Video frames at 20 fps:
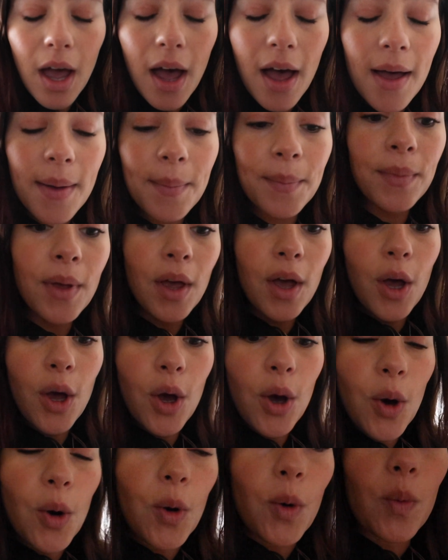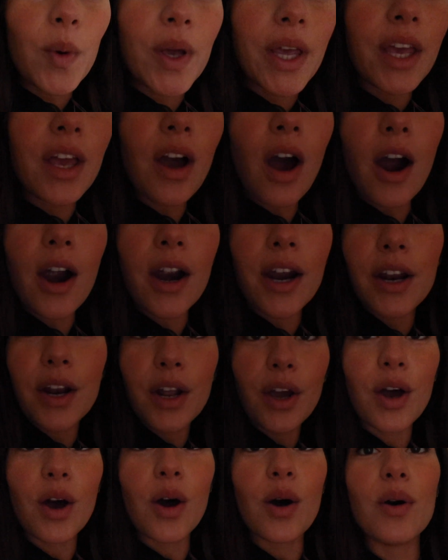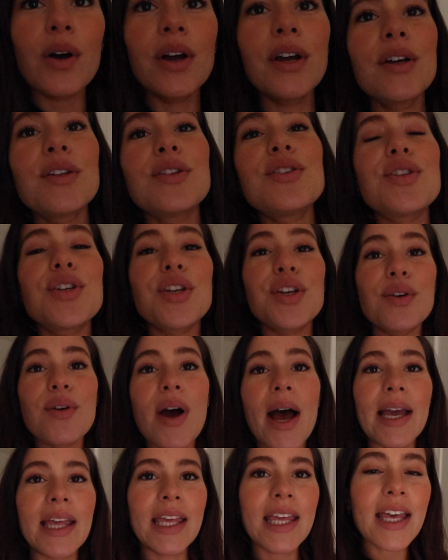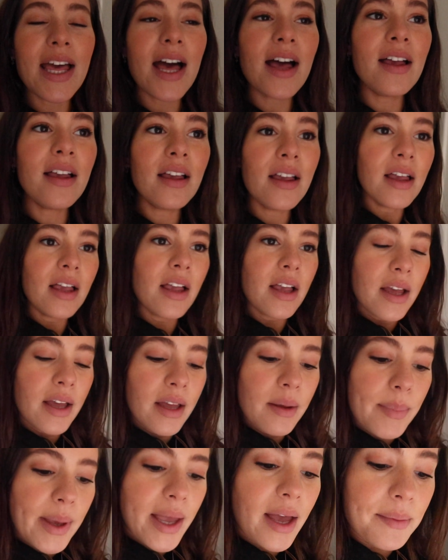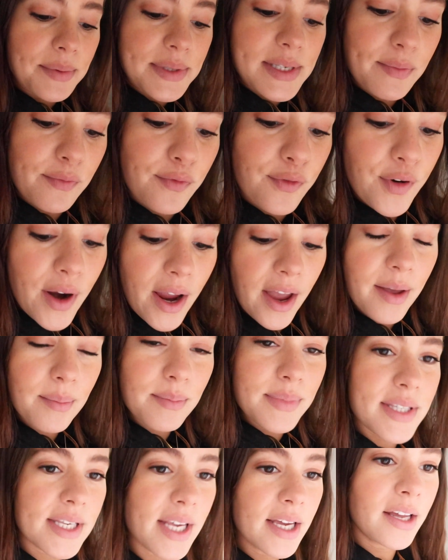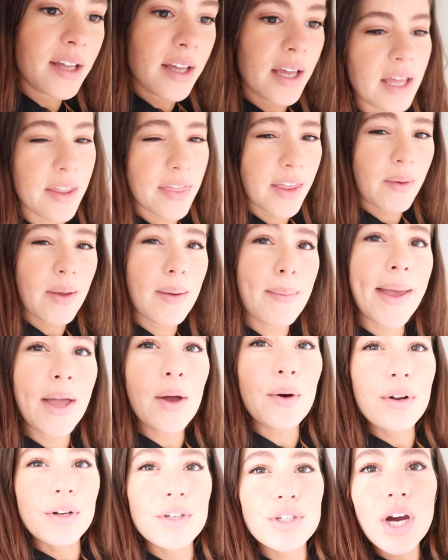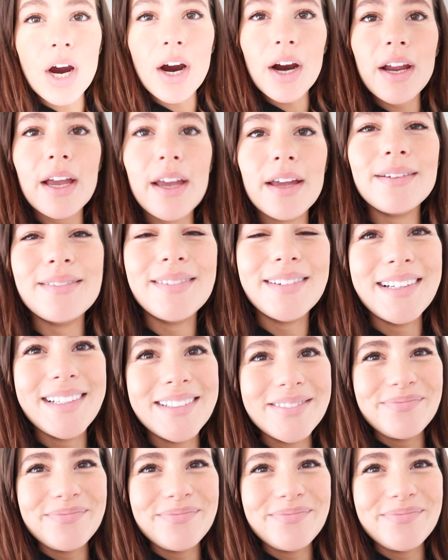Um, we are gonna go to Ikea, pick up some frames. I think we might go to Target,